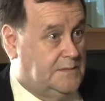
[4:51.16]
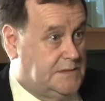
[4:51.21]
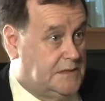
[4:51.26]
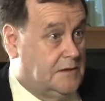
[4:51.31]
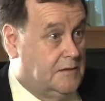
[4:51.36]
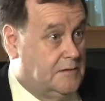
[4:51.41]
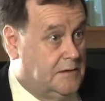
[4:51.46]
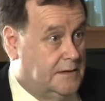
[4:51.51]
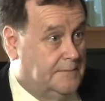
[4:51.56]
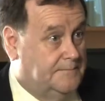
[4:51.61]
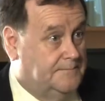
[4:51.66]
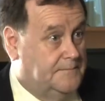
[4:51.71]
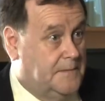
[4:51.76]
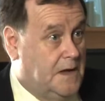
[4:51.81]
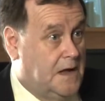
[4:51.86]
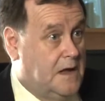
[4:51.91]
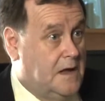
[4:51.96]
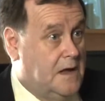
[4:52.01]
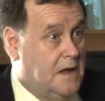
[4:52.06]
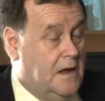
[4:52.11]
Absolutely.
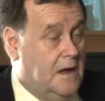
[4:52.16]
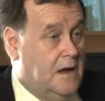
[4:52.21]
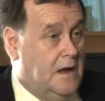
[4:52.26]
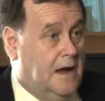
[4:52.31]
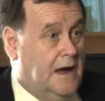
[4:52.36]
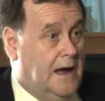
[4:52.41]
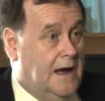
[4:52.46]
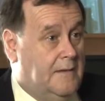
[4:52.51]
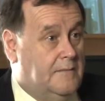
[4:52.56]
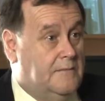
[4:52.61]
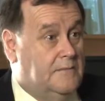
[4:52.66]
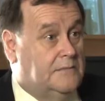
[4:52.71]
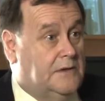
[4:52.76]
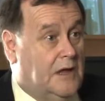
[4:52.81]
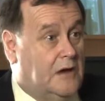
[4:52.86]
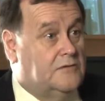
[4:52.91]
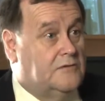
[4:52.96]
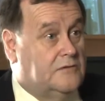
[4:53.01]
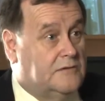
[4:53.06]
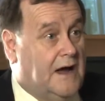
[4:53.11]

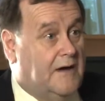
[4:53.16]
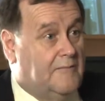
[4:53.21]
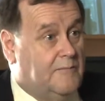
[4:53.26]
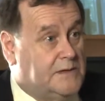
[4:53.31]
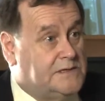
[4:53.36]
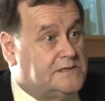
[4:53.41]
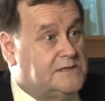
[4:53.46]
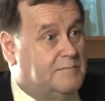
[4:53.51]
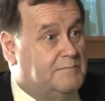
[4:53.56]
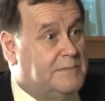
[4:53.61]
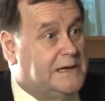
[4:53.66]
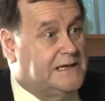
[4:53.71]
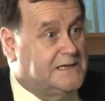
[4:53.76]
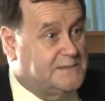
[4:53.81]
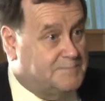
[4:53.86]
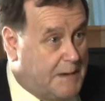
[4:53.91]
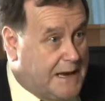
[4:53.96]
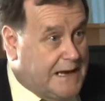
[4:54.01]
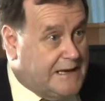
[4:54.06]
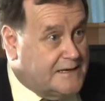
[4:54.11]
Local governments are big
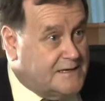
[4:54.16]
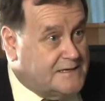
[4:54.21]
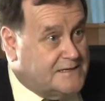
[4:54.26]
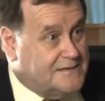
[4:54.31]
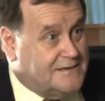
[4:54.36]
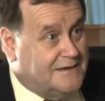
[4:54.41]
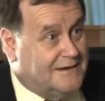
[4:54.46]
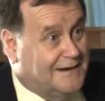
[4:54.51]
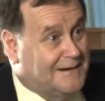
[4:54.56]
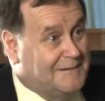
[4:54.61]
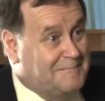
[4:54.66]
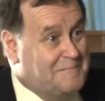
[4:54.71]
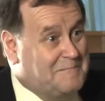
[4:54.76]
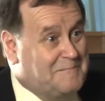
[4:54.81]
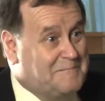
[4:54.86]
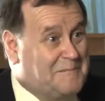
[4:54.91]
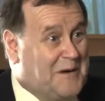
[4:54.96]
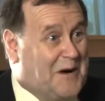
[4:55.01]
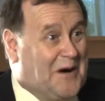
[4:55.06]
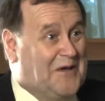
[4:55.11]
spenders
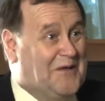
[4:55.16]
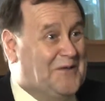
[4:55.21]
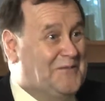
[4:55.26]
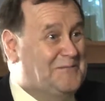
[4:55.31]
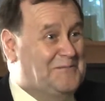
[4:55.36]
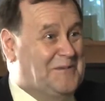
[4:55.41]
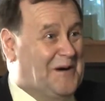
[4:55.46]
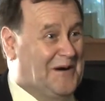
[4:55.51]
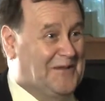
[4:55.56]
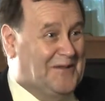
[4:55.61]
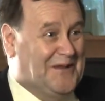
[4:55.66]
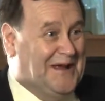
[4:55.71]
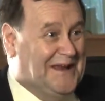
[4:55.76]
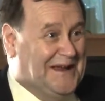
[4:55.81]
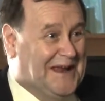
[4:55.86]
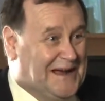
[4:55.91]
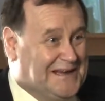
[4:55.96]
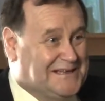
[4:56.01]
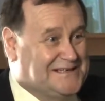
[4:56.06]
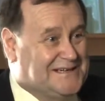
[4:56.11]
by their
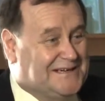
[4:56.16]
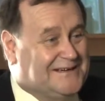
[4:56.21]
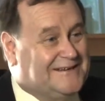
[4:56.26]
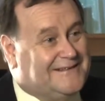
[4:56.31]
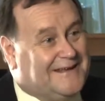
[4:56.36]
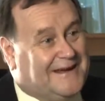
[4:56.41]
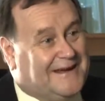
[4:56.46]
nature.